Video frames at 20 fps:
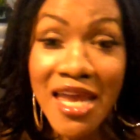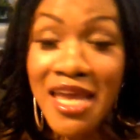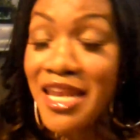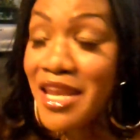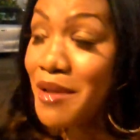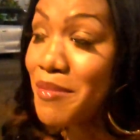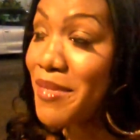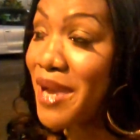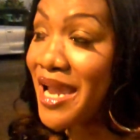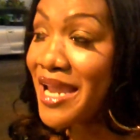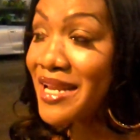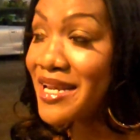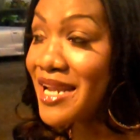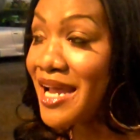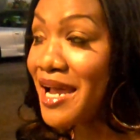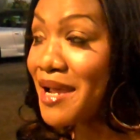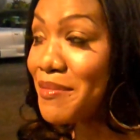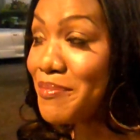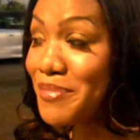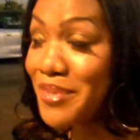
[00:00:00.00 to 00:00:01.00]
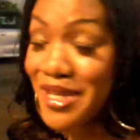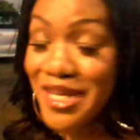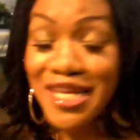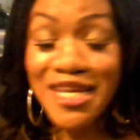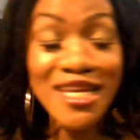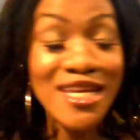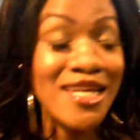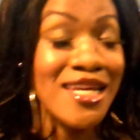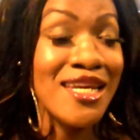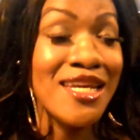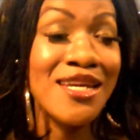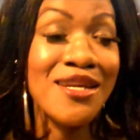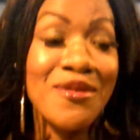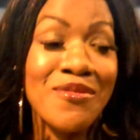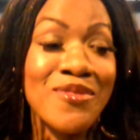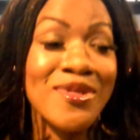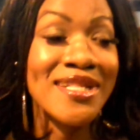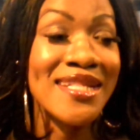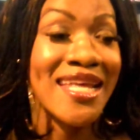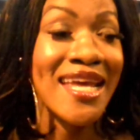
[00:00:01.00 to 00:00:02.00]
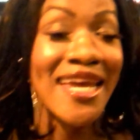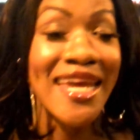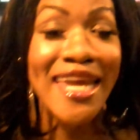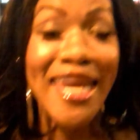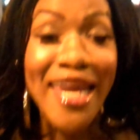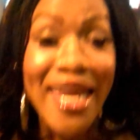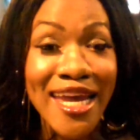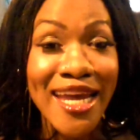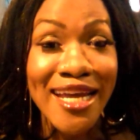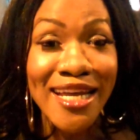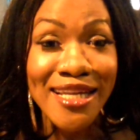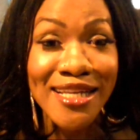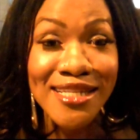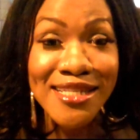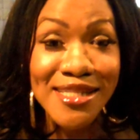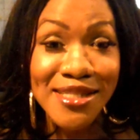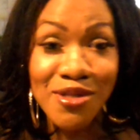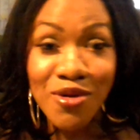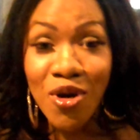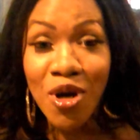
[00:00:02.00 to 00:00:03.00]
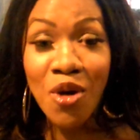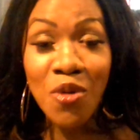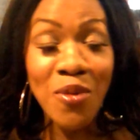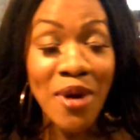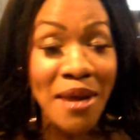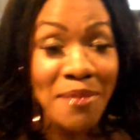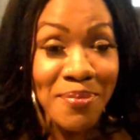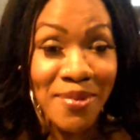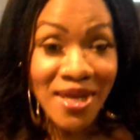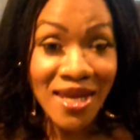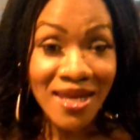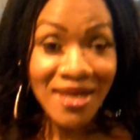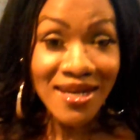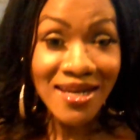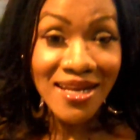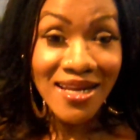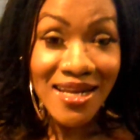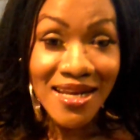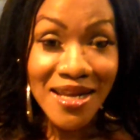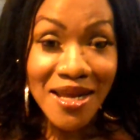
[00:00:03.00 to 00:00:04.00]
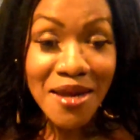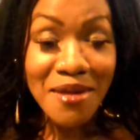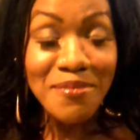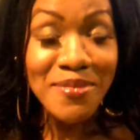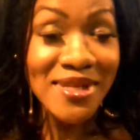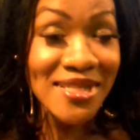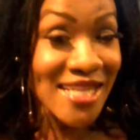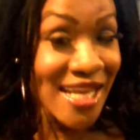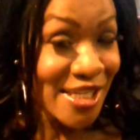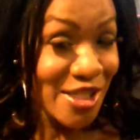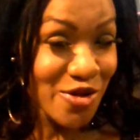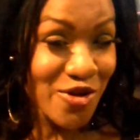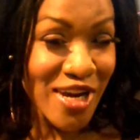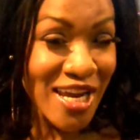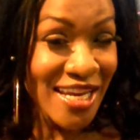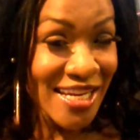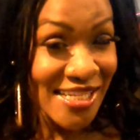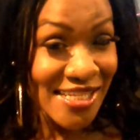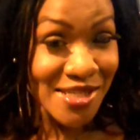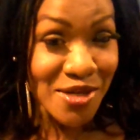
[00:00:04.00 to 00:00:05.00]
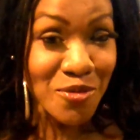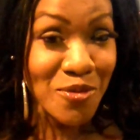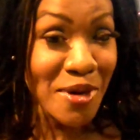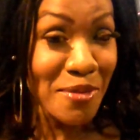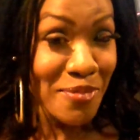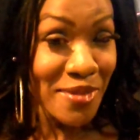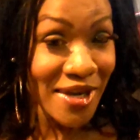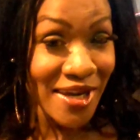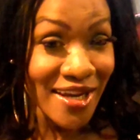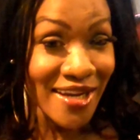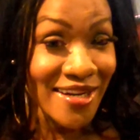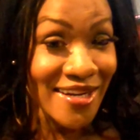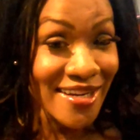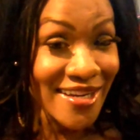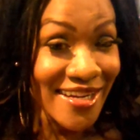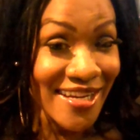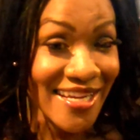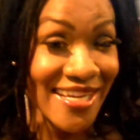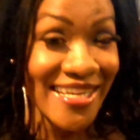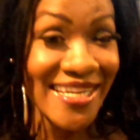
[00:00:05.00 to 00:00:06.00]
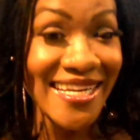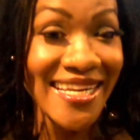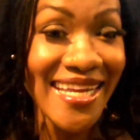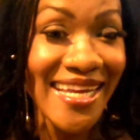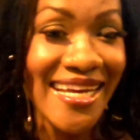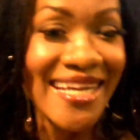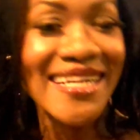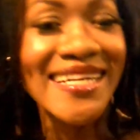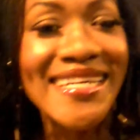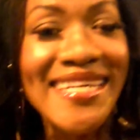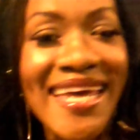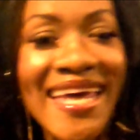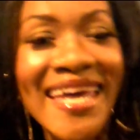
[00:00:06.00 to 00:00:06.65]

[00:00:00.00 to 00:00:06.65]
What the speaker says: And it might not be with their hands or a weapon, but that trade is the weapon, honey. Okay?